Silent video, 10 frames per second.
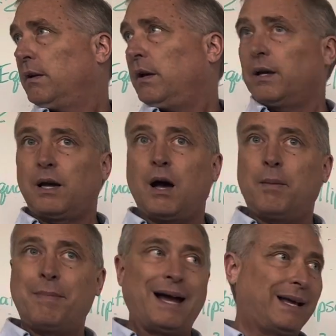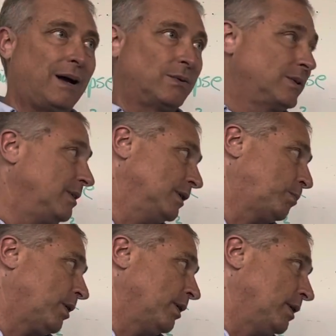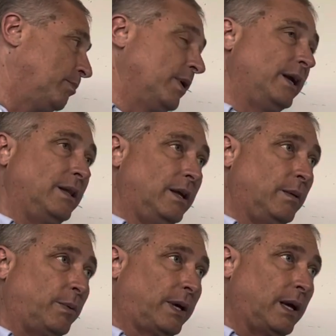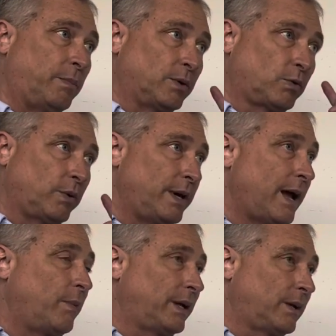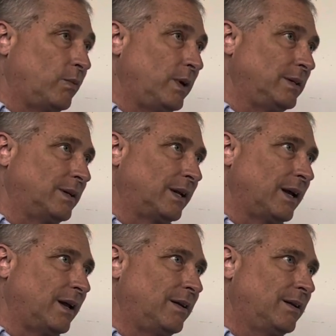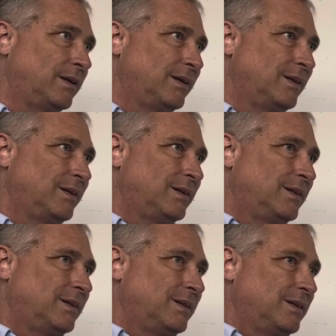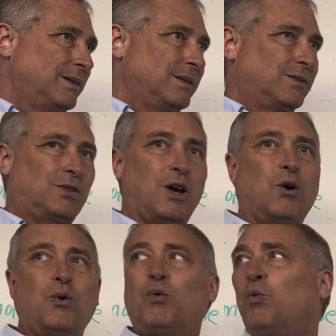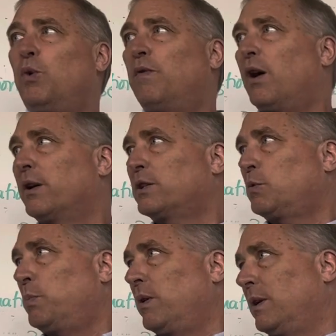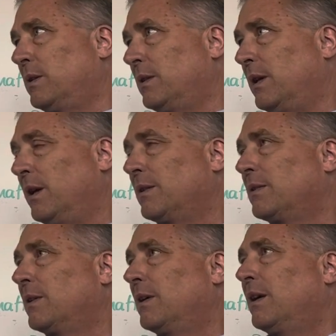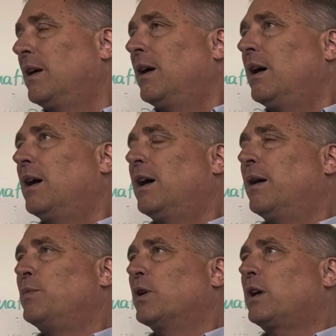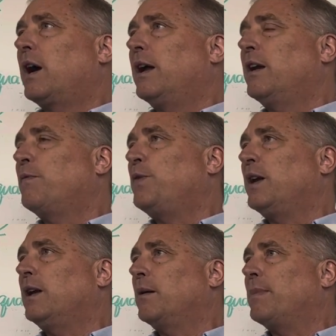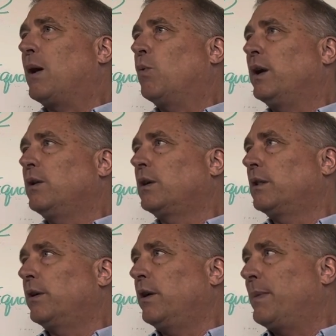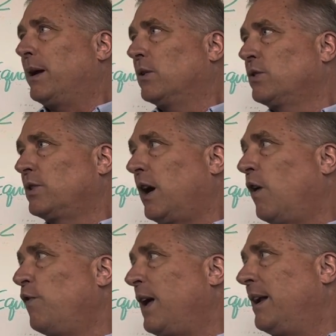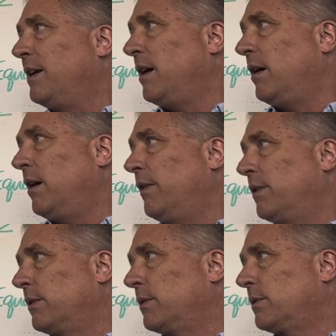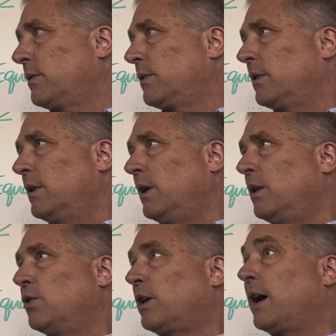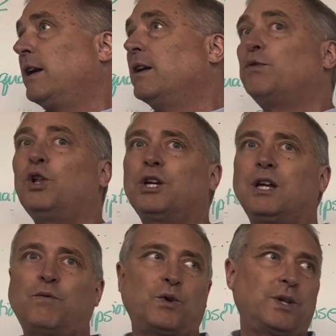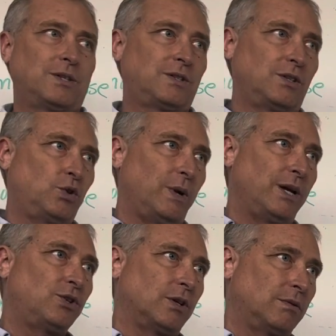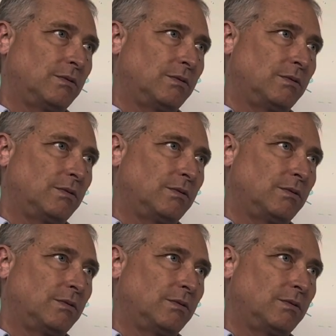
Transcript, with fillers: and come back out to this part of the brain, the hippocampus, where now we can reason again. So we've all experienced this. Um, you're kind of thinking about what you can learn about yourself and others, and you're kind of looking for this situation.